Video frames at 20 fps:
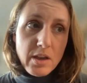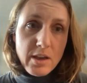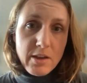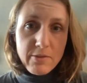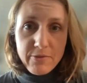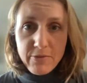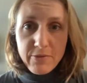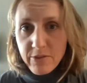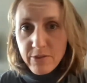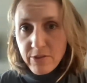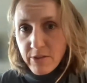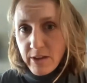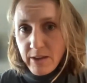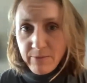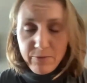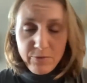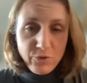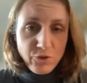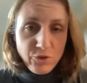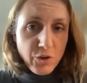if
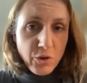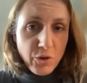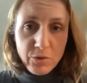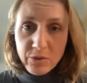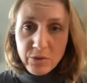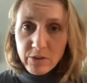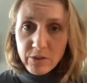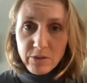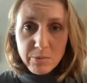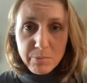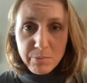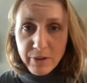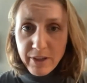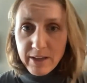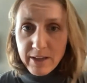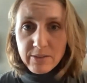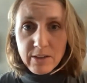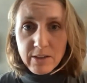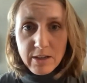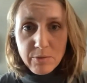they've chosen to
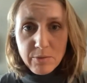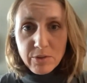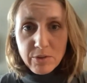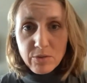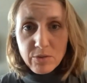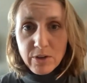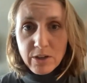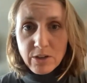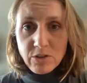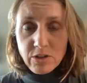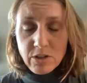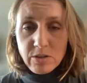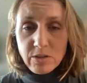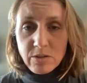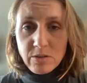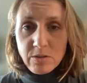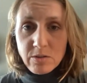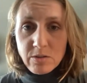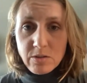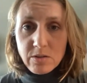place any
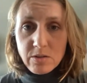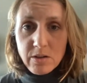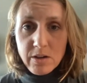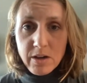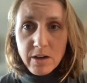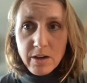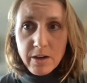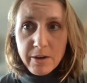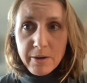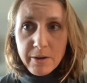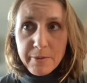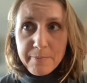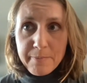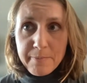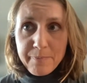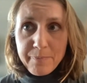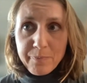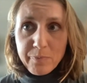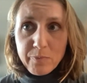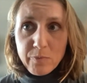restrictions.
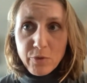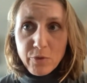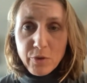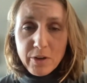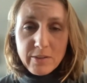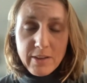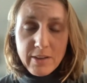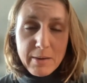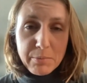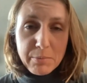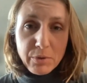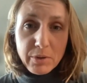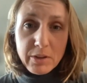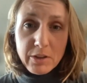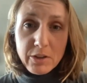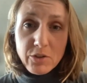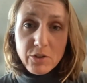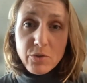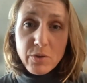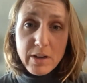For example,
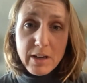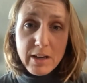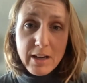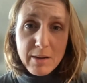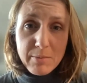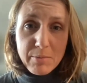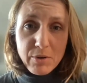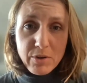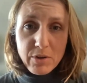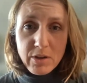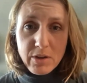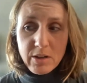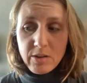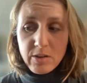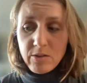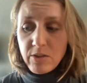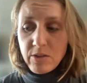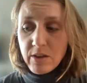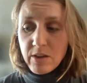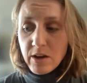in the Tree
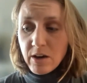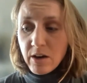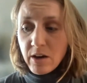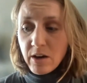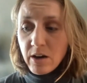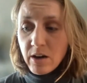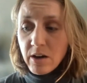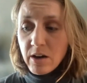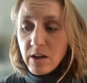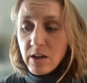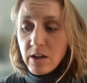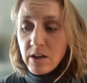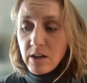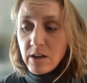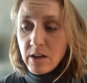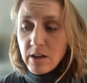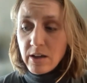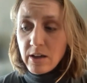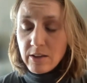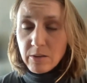neighborhood, they're
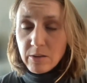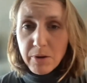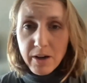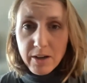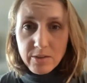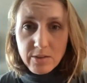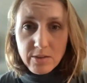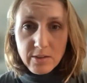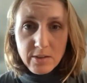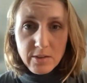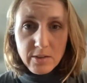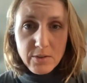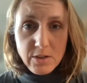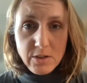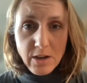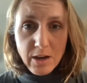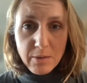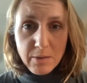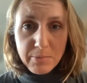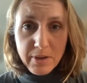in the process of
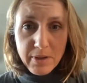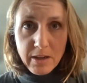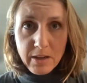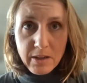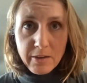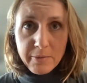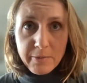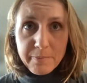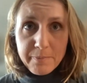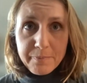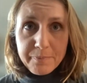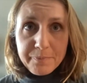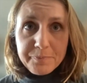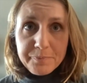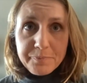adopting